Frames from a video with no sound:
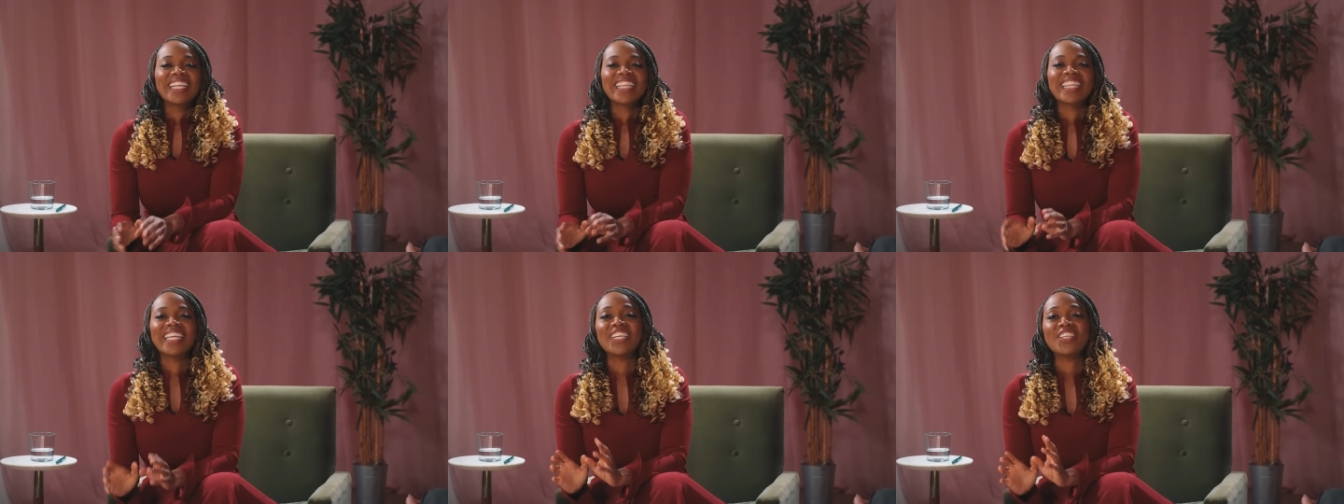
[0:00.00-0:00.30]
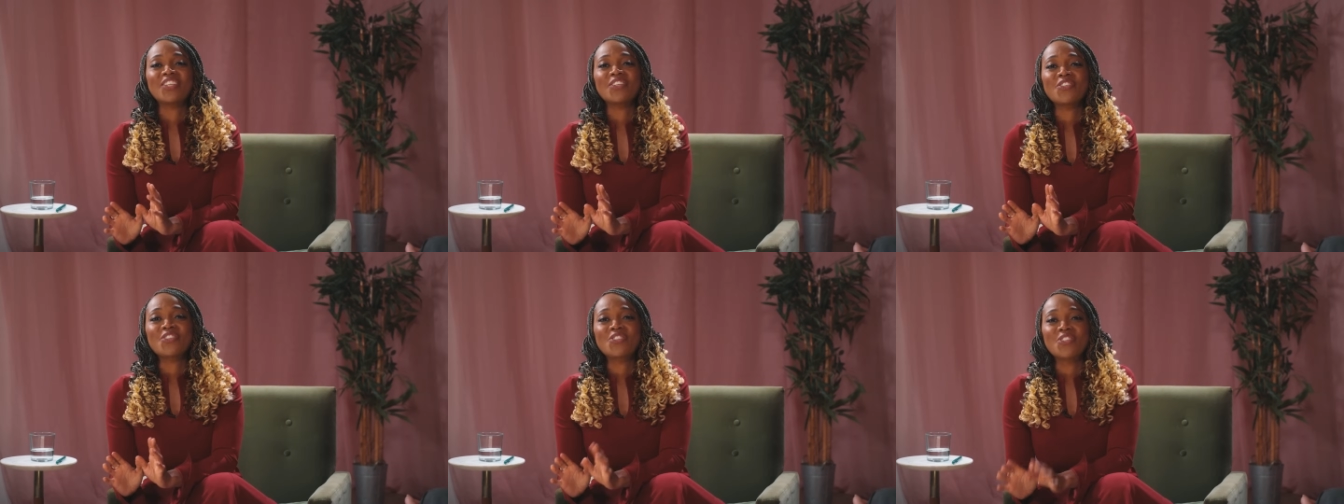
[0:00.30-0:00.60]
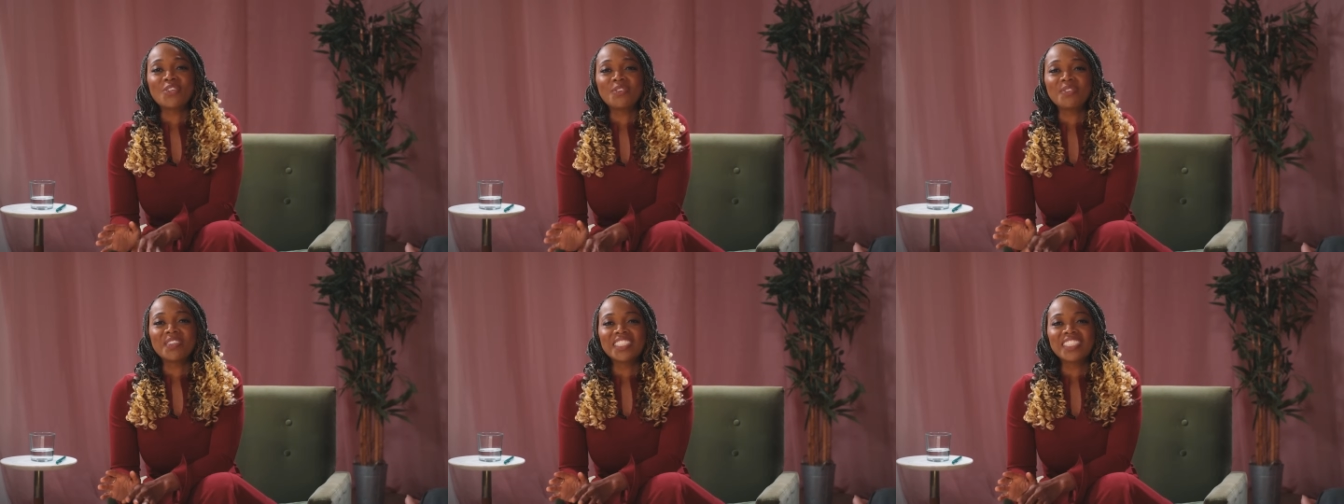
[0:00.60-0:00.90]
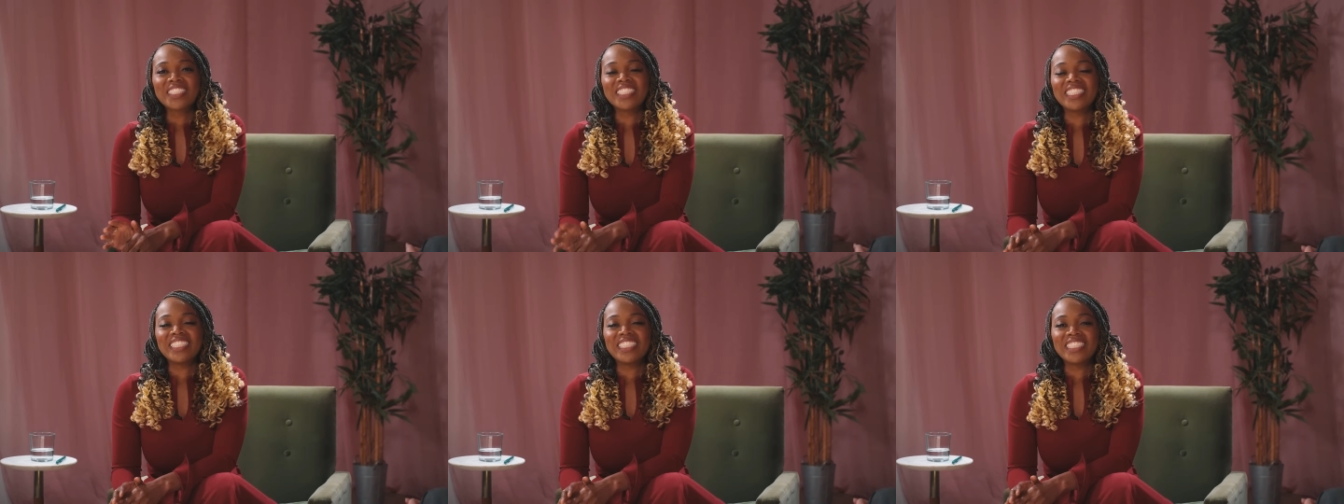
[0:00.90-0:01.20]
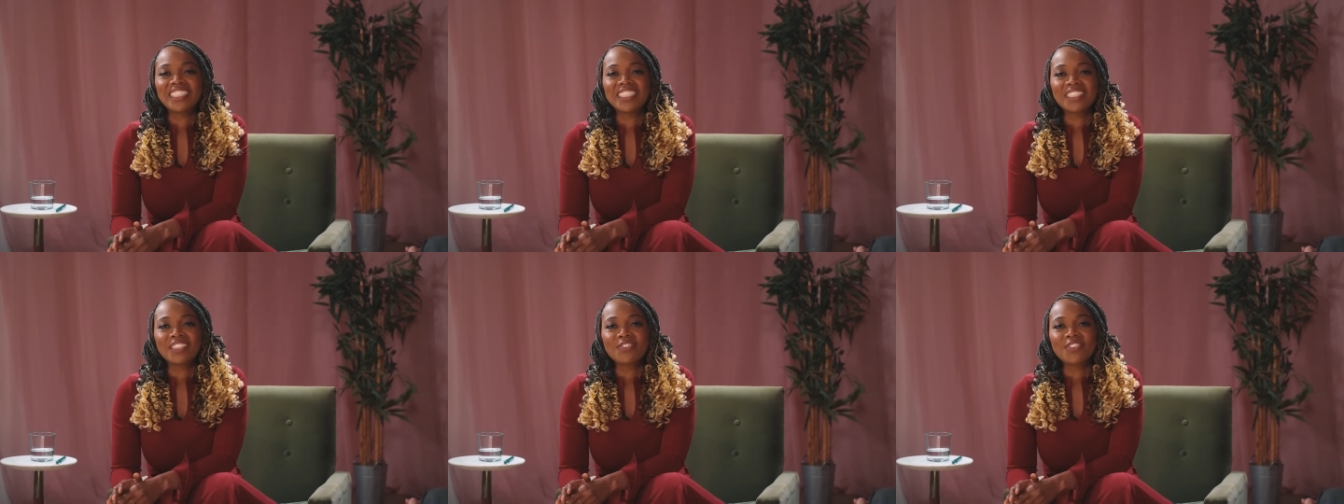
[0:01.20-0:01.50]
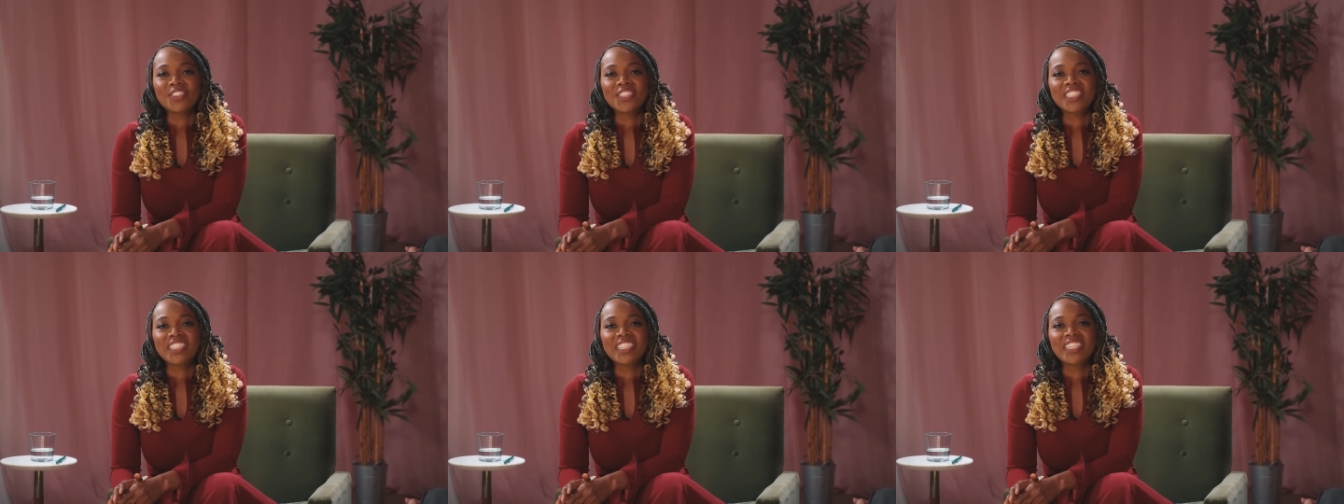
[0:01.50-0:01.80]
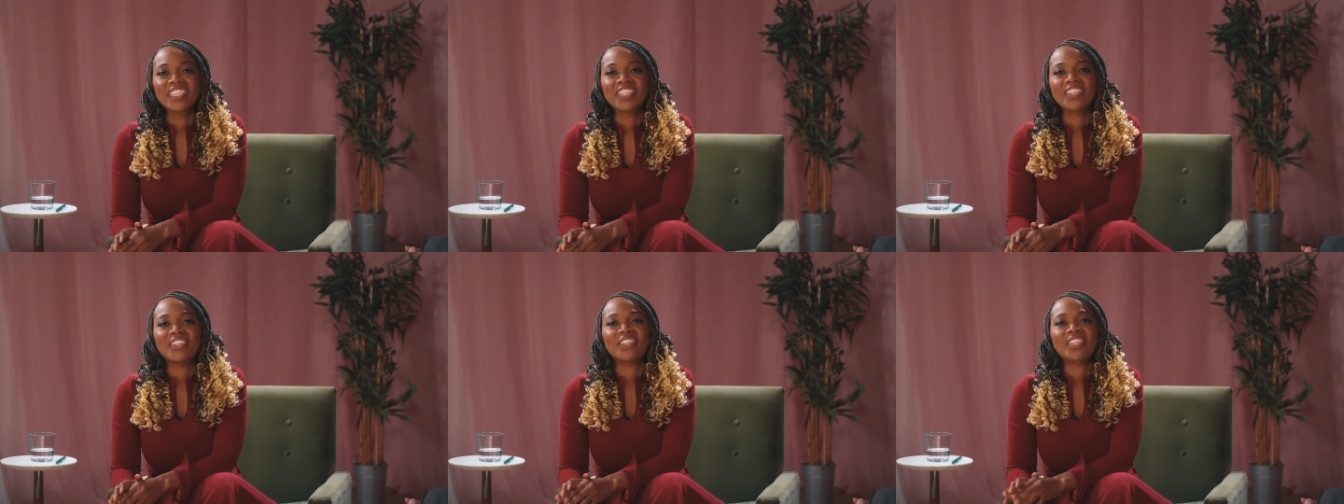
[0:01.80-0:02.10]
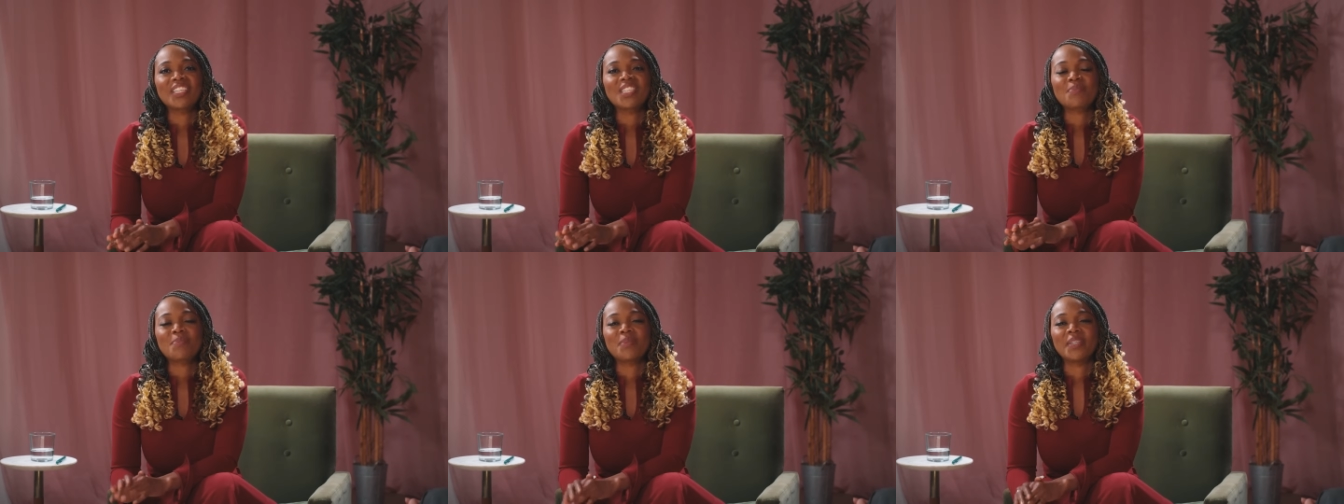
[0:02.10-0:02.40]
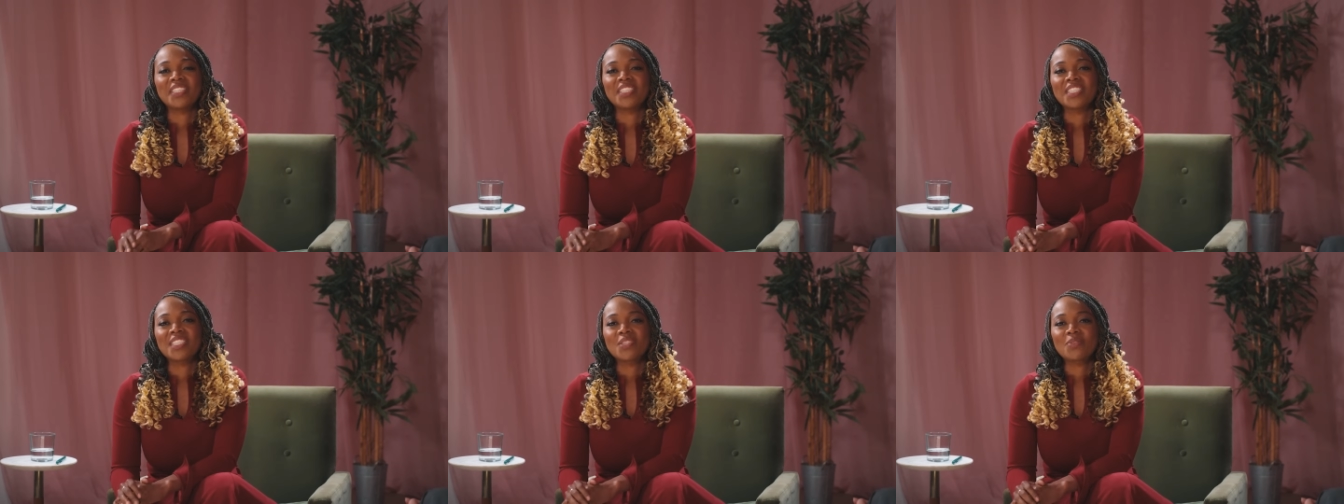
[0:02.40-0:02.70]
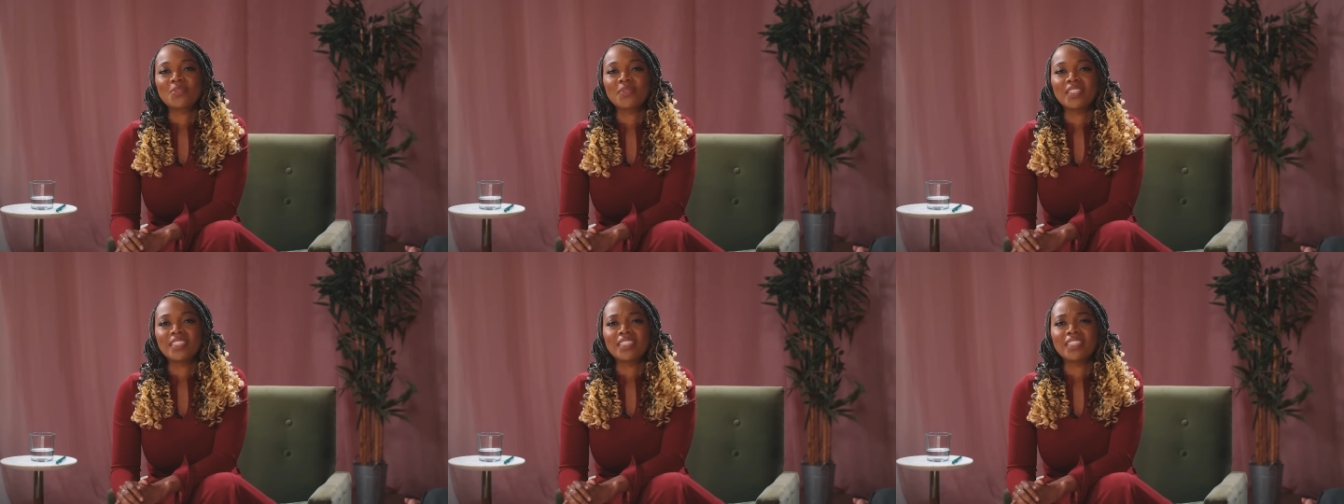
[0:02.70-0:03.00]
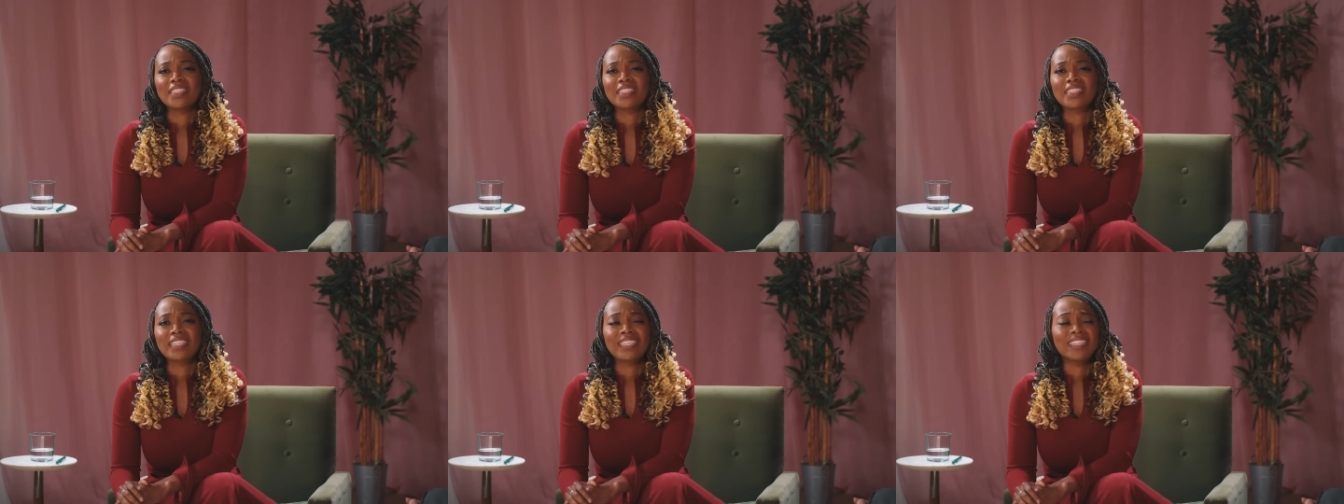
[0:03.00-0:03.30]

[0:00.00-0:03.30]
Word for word: Thank you so much, to Nisha, for sharing her experience with us.